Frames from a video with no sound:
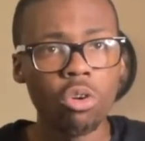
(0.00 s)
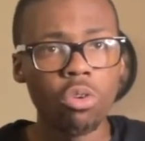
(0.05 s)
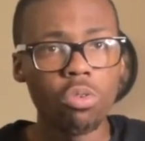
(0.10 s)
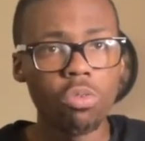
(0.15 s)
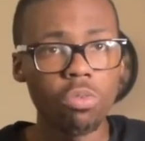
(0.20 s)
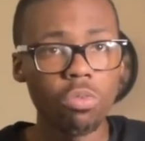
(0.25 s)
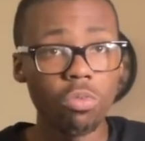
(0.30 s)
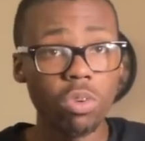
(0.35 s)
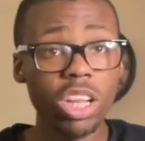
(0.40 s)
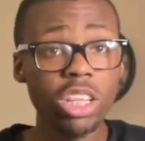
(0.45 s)

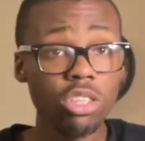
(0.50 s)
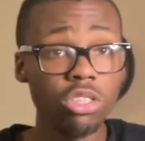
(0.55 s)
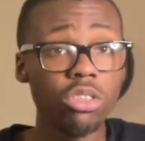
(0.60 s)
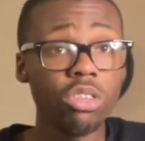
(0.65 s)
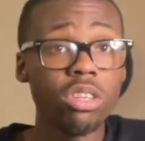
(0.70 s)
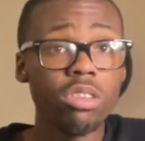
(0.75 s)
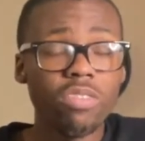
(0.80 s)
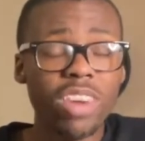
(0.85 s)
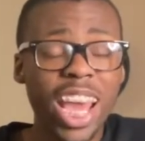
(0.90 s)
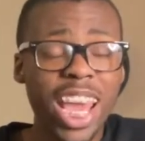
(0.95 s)
What's
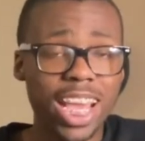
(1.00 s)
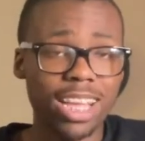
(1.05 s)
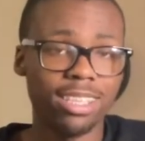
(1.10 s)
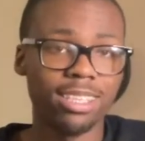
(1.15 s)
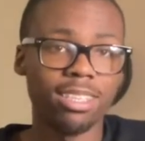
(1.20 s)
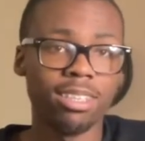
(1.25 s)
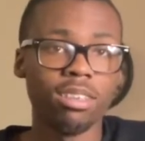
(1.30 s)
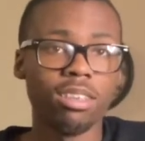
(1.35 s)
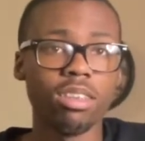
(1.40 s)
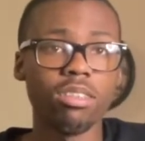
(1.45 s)
your
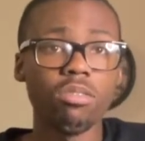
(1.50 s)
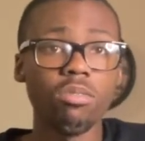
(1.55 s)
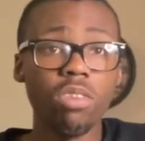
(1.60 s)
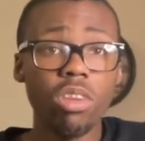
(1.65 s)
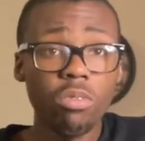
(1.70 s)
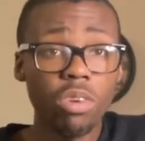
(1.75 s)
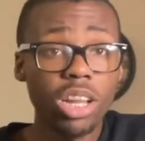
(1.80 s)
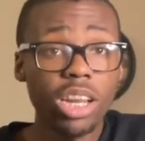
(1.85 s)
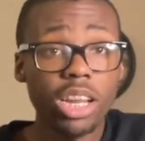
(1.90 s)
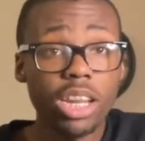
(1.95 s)
advice?
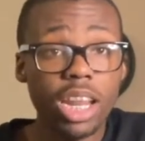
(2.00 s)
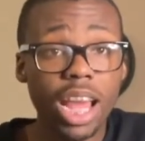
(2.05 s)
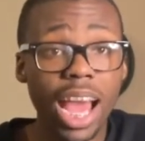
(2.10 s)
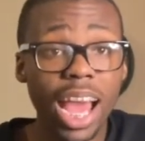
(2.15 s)
We want to,